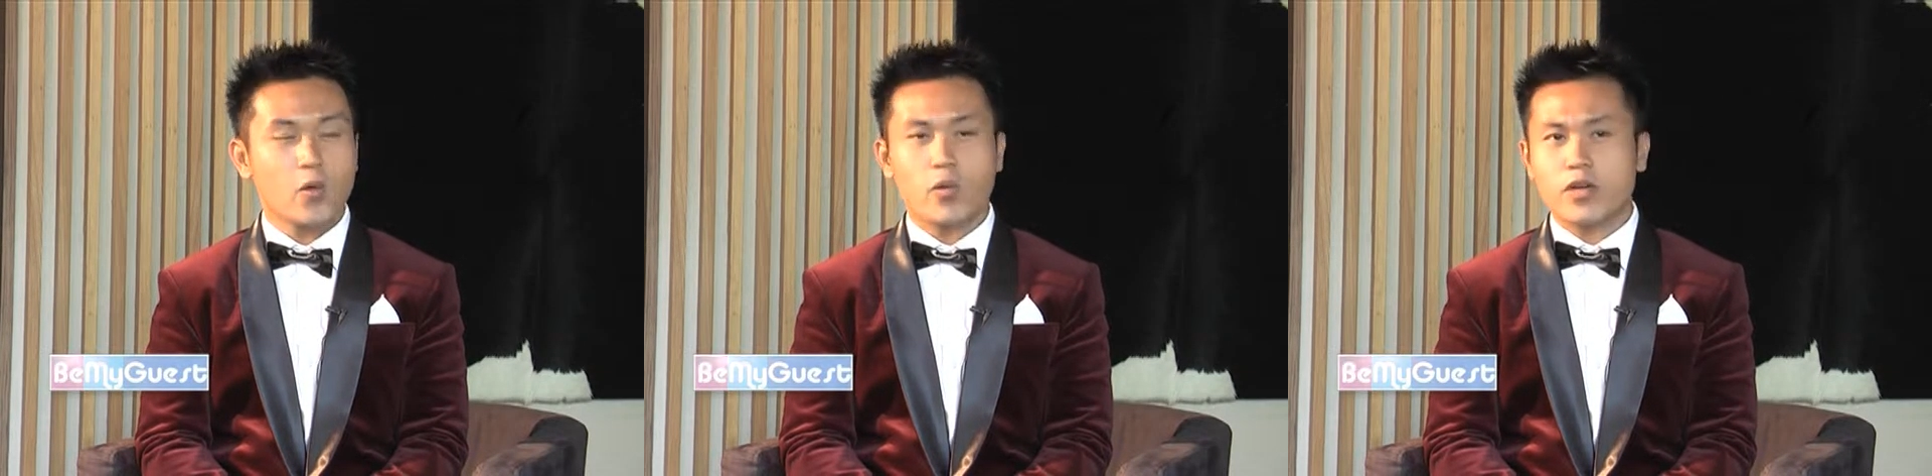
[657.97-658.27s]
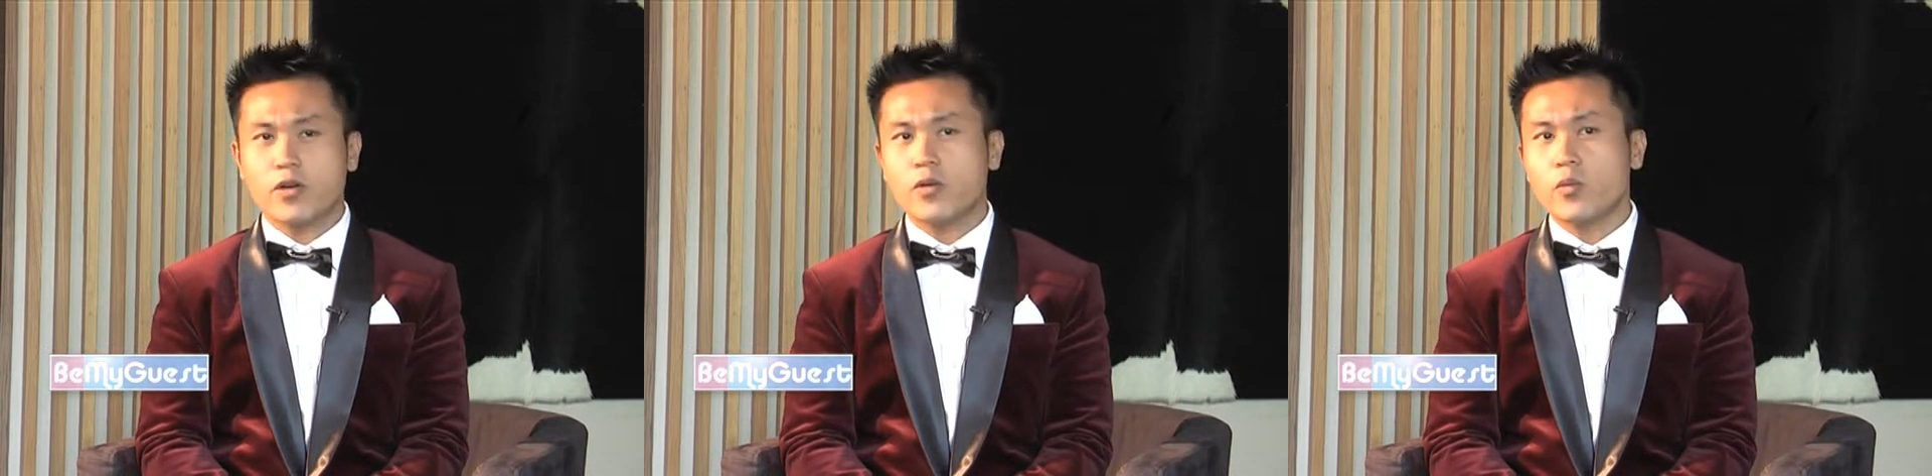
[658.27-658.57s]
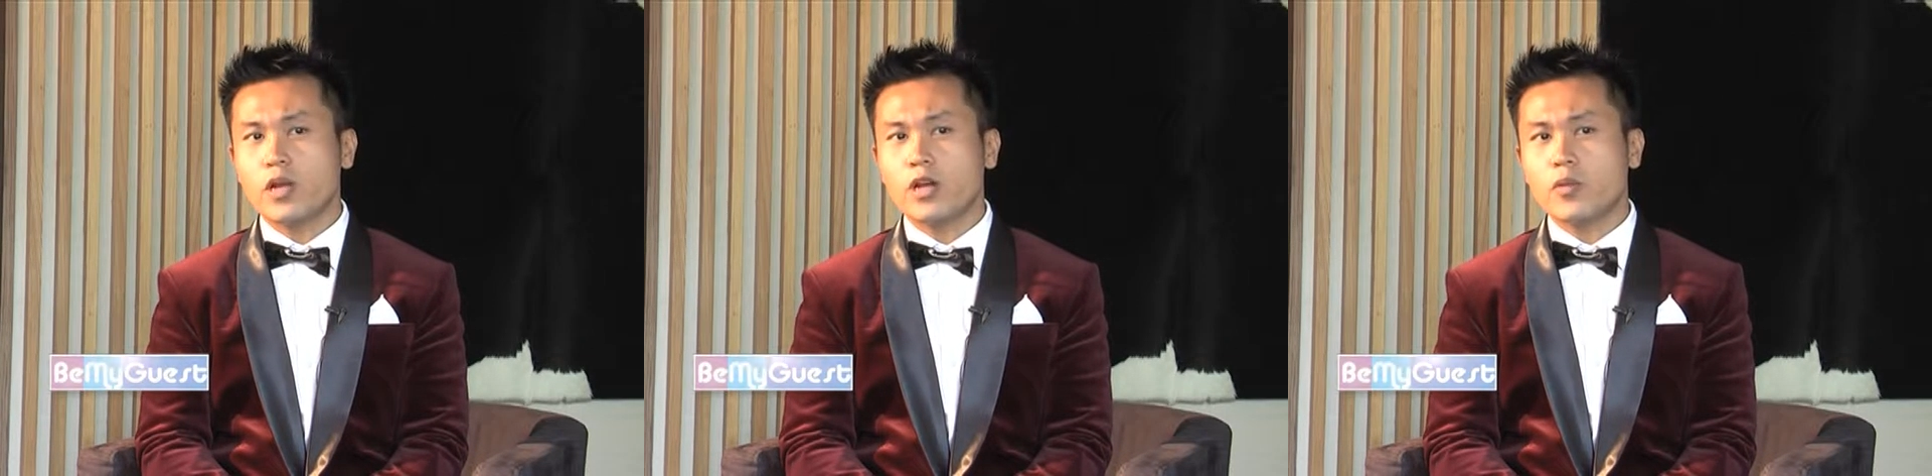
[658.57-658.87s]
We
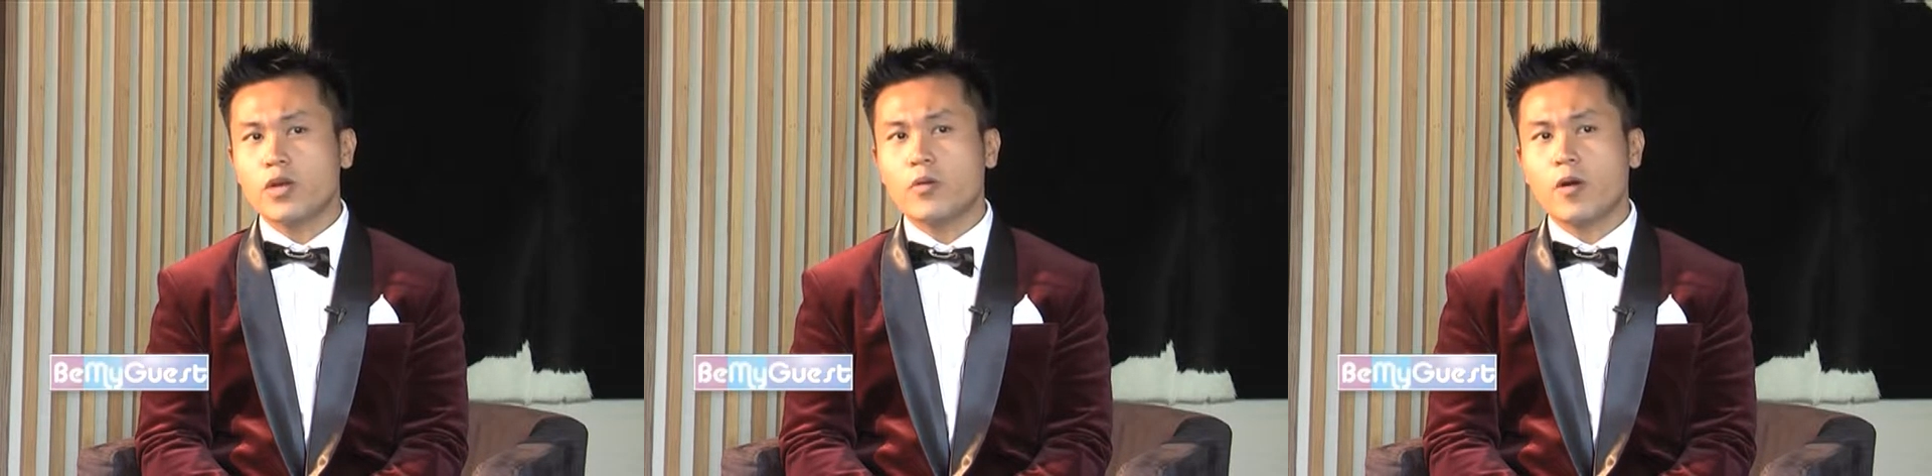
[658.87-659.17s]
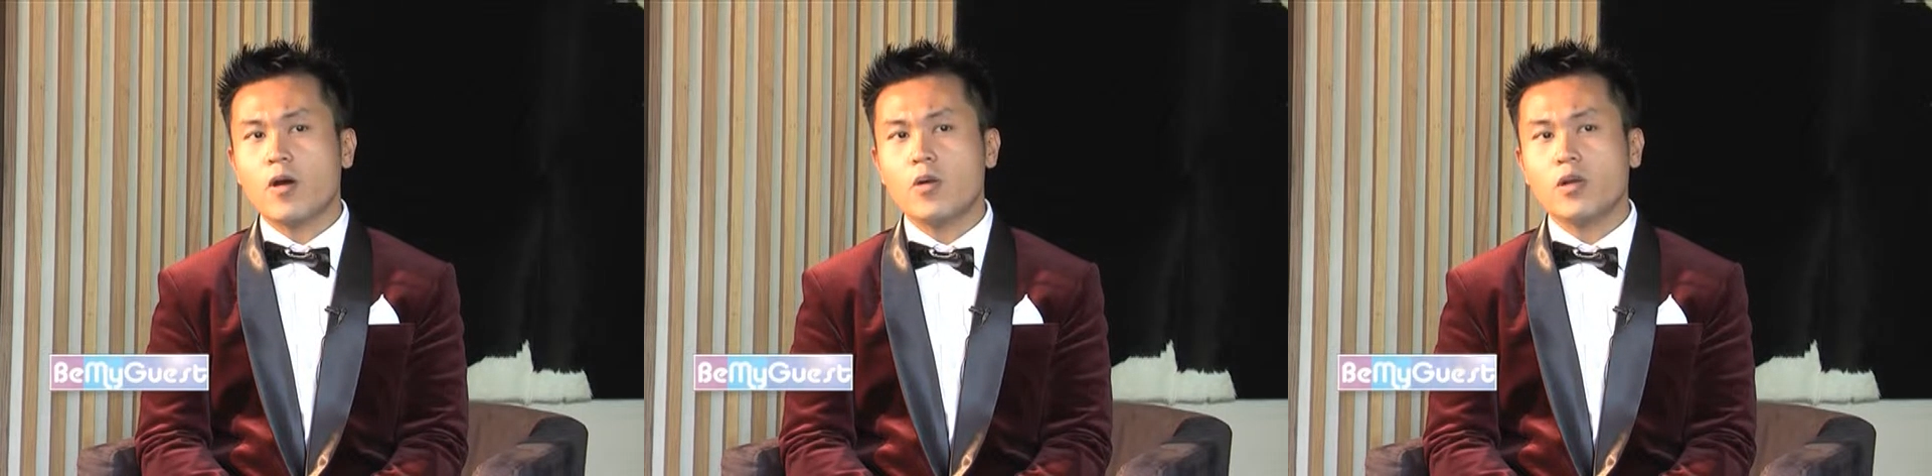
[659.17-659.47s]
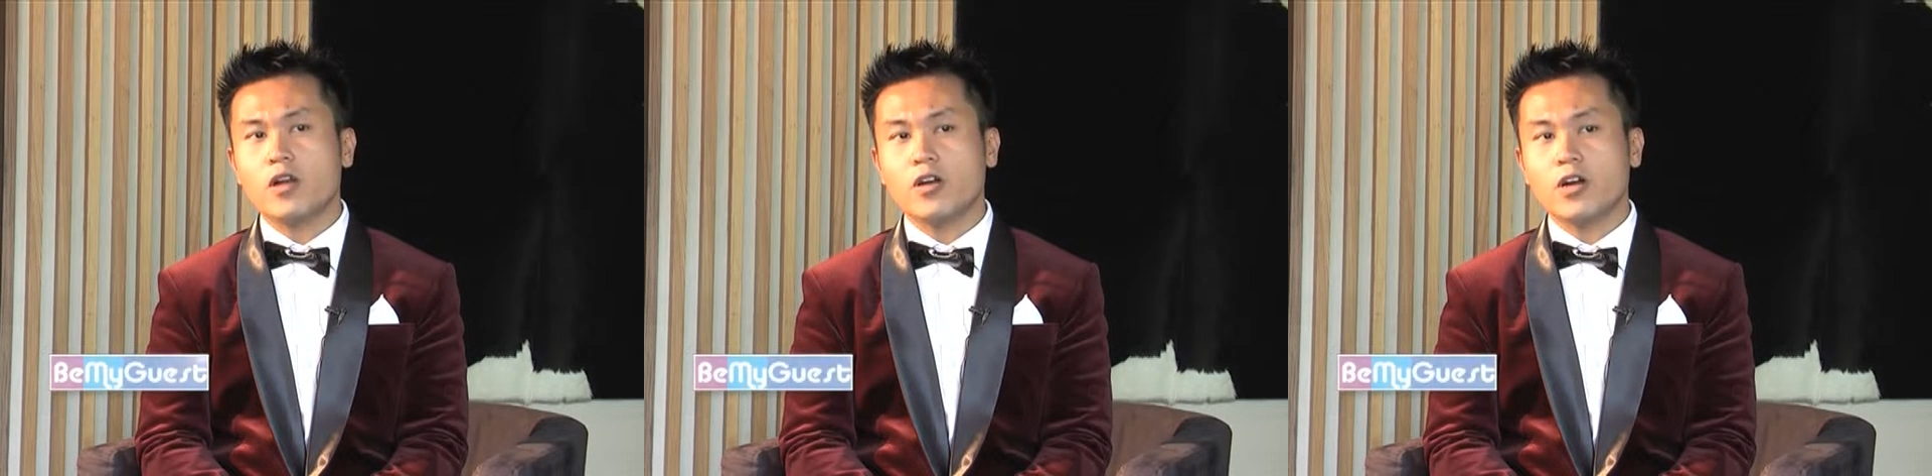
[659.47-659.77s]
grow,
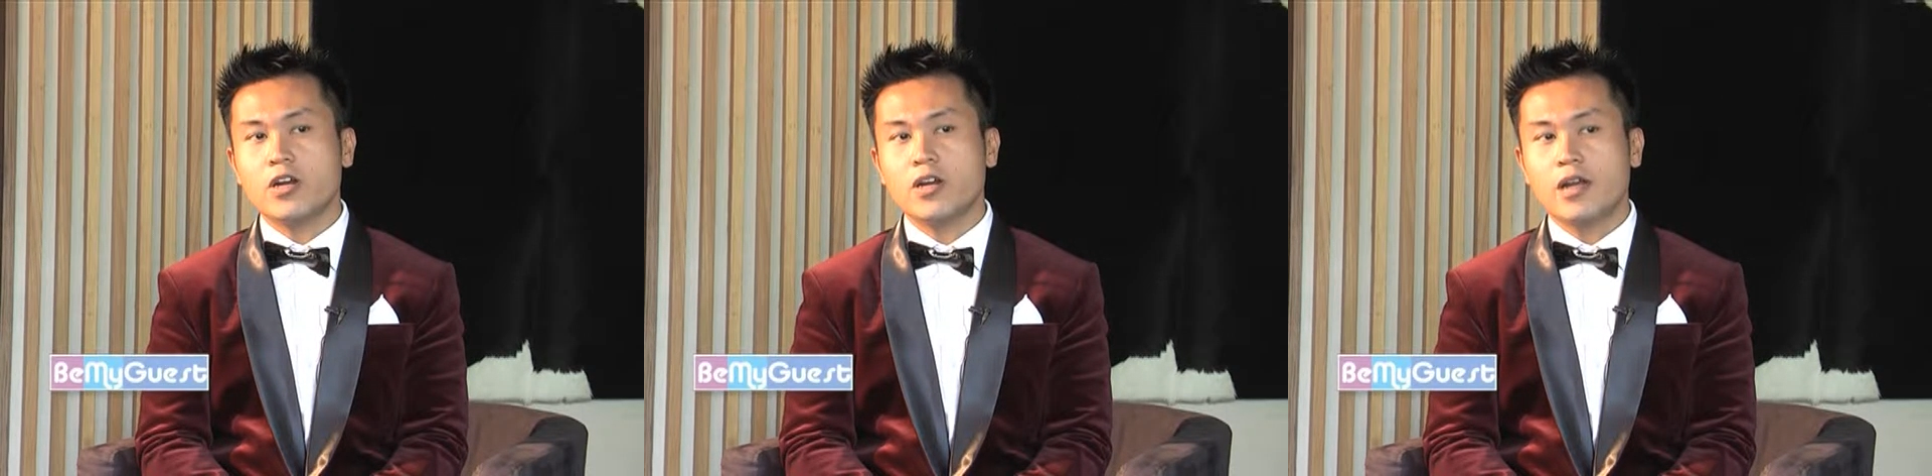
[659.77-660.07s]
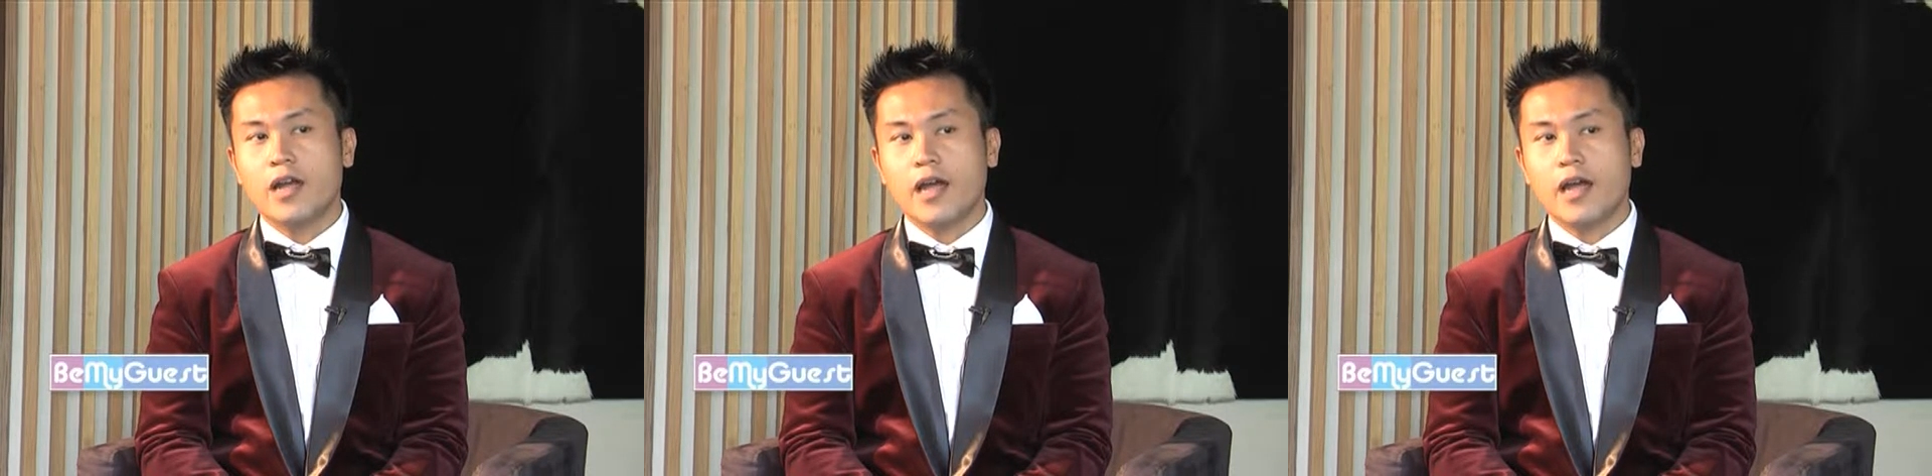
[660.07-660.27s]
we learn,